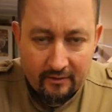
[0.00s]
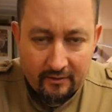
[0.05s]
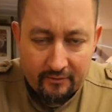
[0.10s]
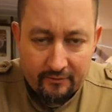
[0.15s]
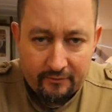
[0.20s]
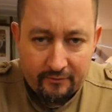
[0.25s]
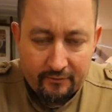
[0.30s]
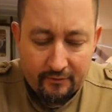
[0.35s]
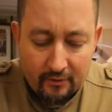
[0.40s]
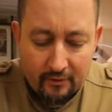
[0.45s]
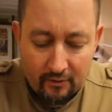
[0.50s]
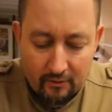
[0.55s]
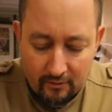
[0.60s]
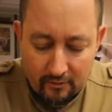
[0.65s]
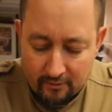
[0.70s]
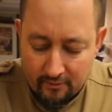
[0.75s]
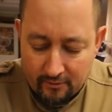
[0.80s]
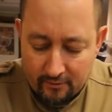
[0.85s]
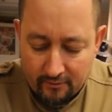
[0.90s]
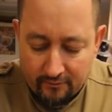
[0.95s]

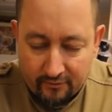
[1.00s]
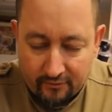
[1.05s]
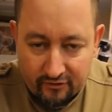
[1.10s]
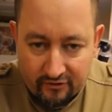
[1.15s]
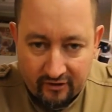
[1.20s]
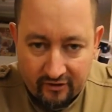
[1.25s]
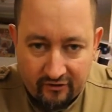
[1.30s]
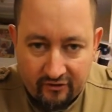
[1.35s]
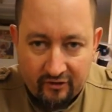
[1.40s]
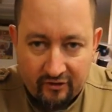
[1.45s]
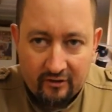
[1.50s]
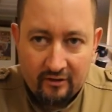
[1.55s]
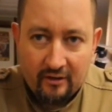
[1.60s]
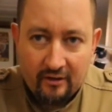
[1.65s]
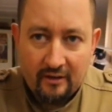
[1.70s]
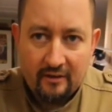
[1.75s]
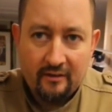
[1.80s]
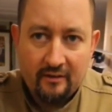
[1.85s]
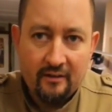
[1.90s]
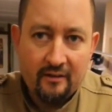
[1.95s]
for stitching,
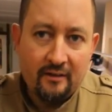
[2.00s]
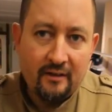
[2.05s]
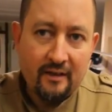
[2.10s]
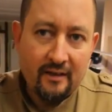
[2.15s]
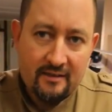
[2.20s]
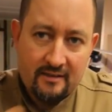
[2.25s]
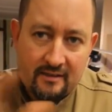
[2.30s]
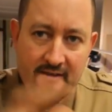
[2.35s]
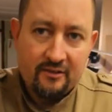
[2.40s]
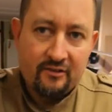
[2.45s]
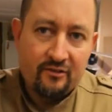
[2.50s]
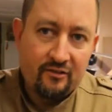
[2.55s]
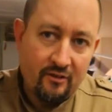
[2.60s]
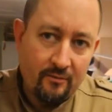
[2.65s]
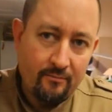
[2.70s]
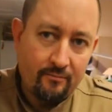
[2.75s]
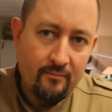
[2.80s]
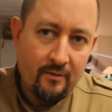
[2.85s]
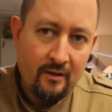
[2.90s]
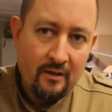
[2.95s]
and then actually
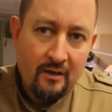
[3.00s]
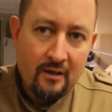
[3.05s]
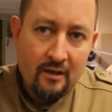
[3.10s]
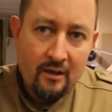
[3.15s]
some